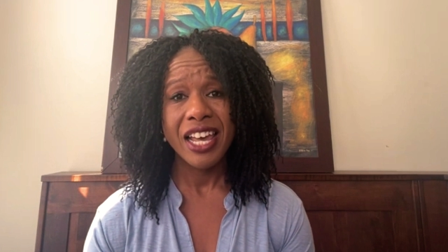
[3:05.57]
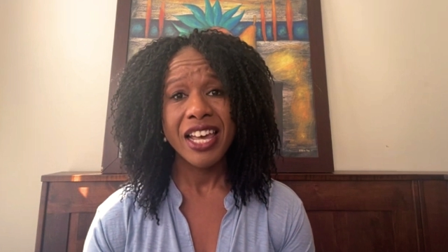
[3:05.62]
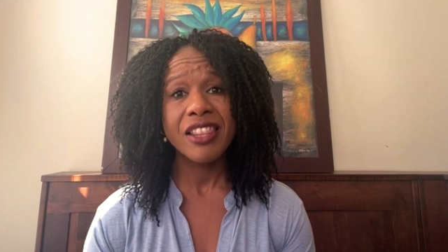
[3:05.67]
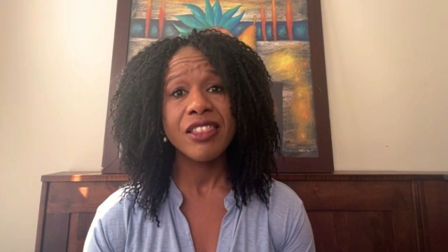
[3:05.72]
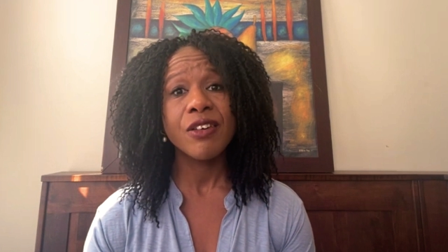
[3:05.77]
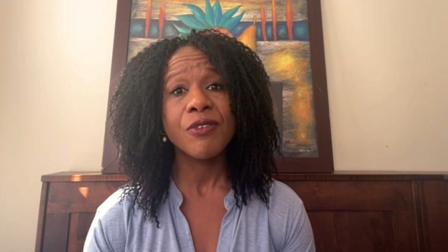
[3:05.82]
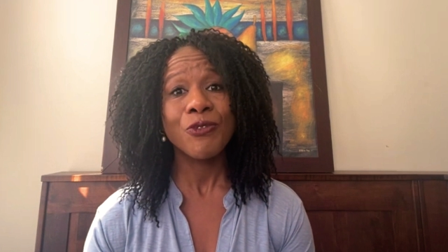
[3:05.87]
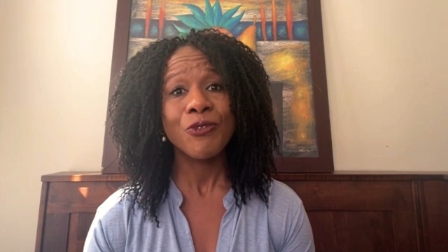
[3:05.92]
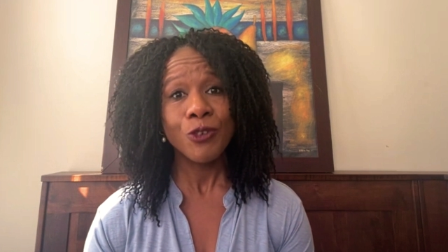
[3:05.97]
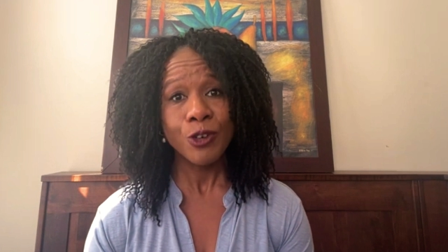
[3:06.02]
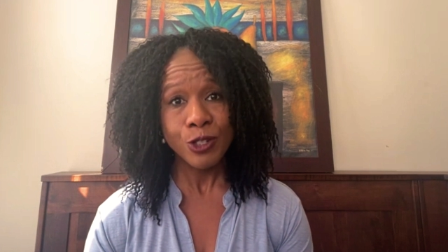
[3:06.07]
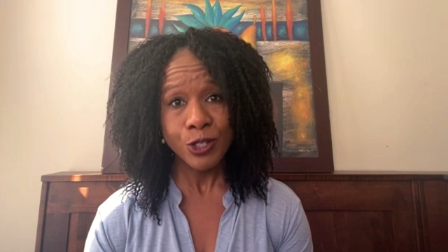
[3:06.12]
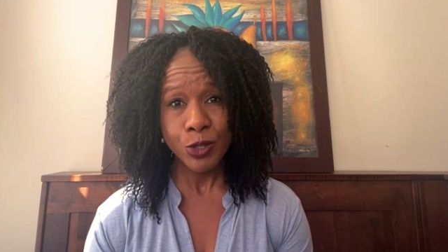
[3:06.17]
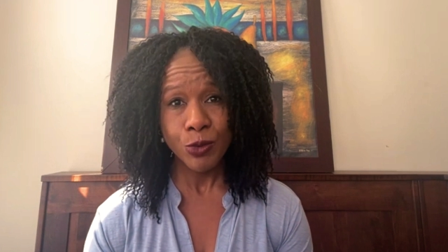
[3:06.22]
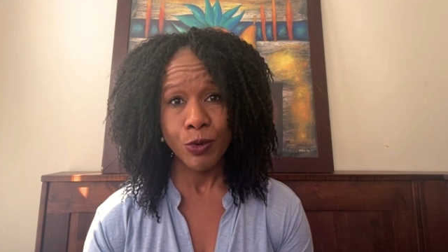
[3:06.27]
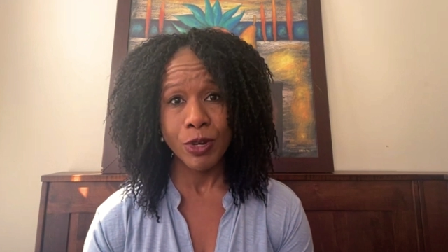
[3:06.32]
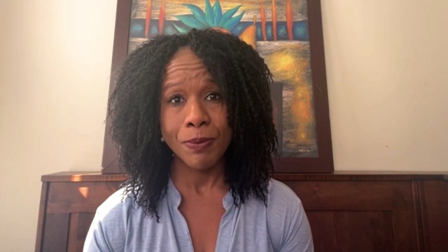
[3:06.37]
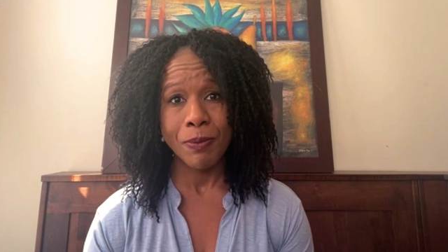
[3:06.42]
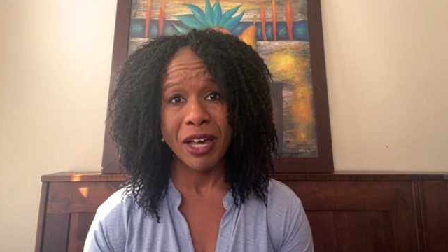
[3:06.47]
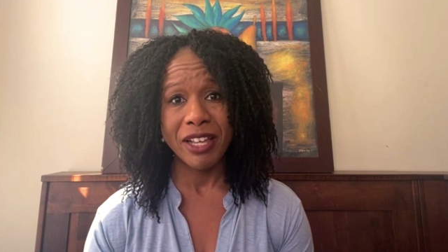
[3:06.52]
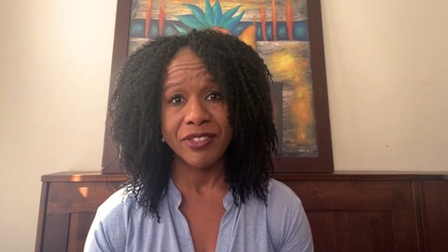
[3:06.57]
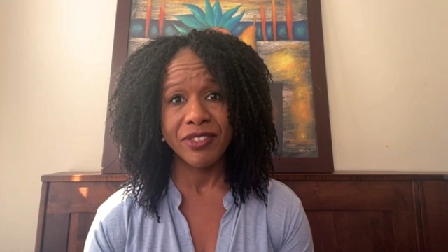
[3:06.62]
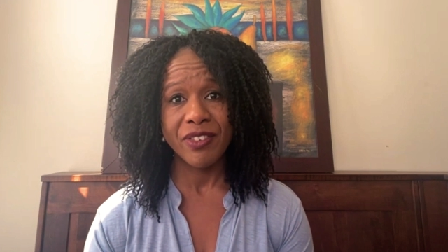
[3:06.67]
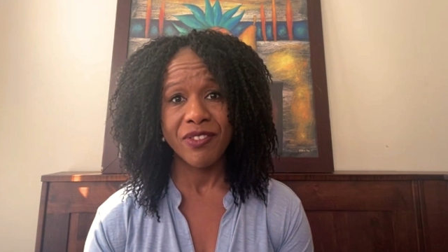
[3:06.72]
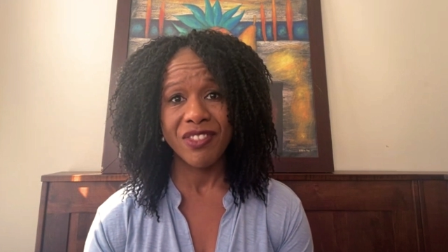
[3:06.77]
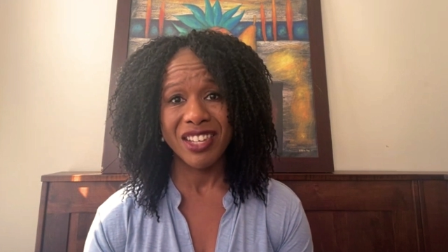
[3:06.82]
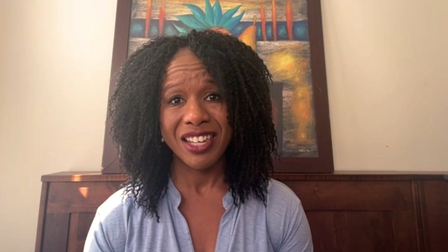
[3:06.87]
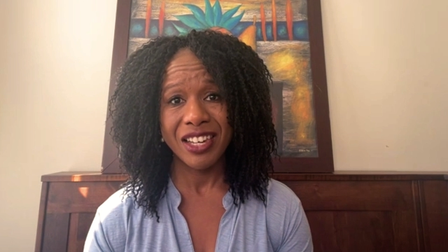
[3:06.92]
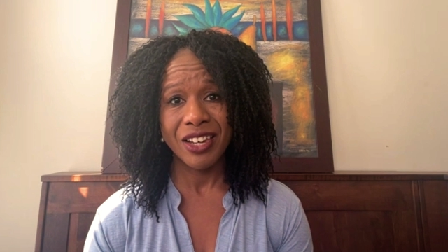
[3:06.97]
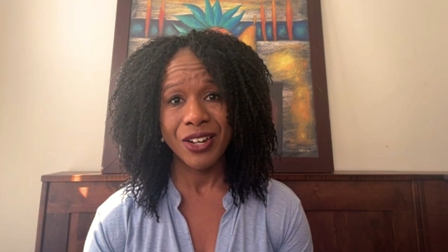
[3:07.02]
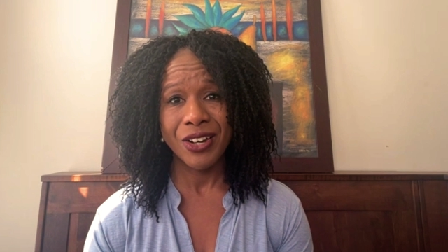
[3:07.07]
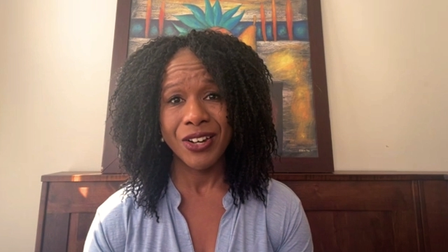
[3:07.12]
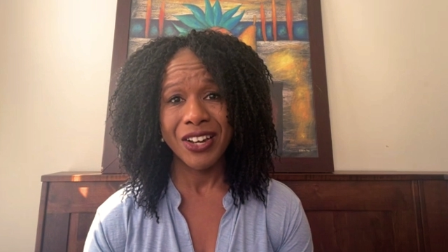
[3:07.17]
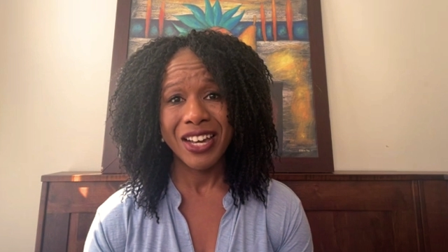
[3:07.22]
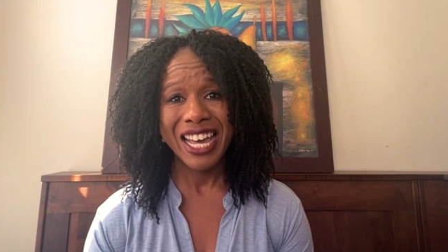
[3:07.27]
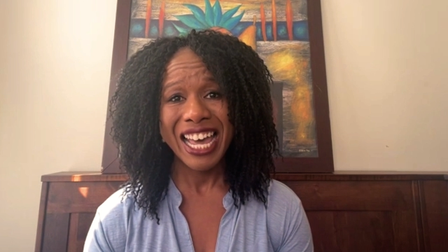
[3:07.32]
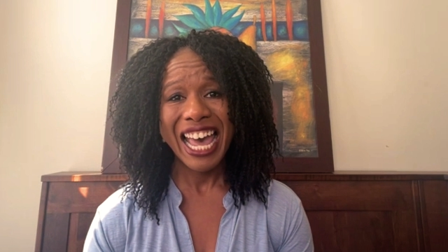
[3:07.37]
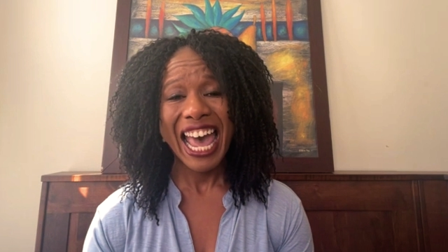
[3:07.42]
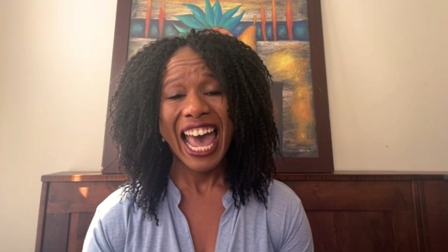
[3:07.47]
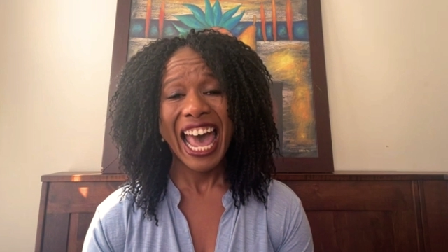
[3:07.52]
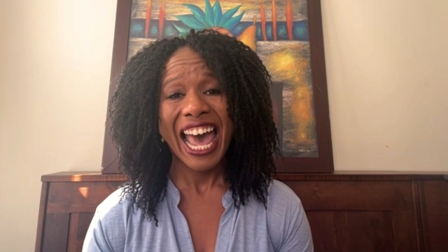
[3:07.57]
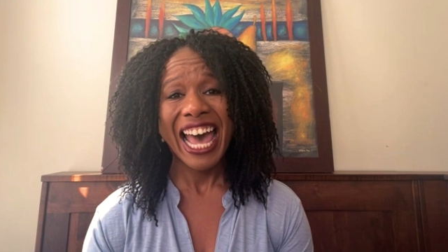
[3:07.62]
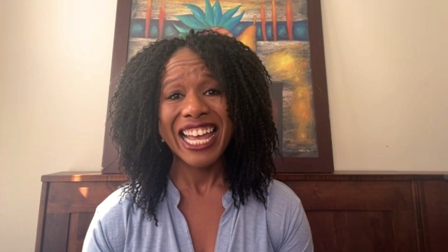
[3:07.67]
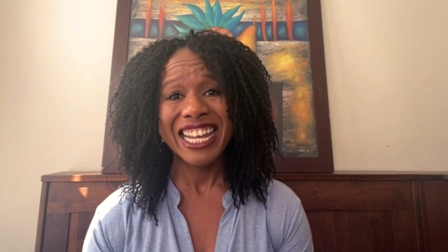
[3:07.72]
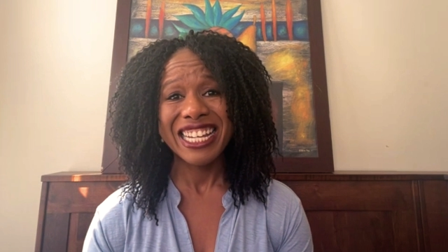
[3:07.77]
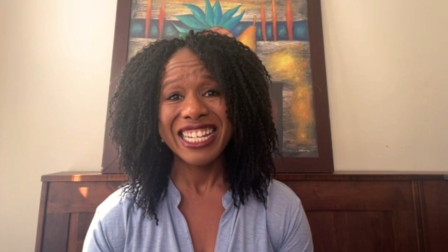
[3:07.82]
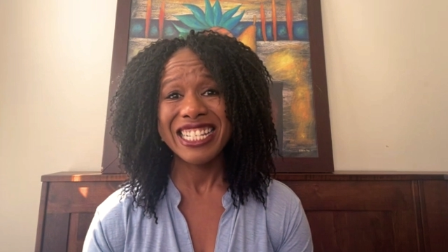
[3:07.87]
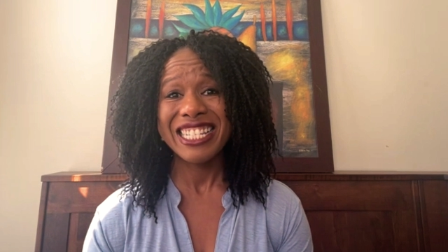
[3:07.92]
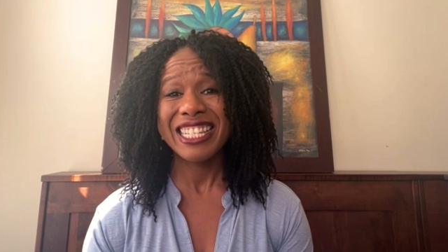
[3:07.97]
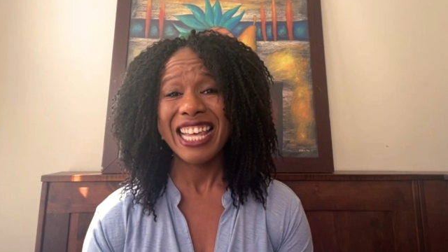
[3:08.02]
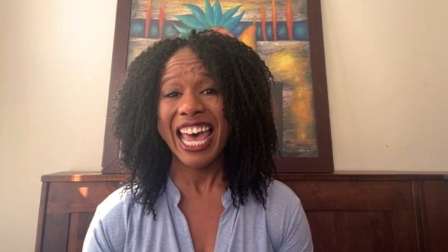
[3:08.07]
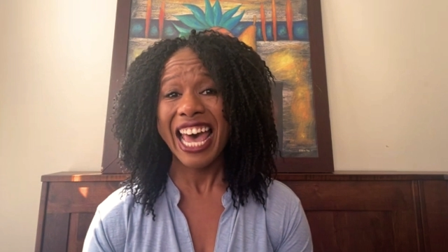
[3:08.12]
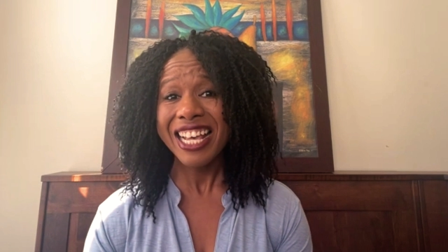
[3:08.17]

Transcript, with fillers: in the first three months of the year and is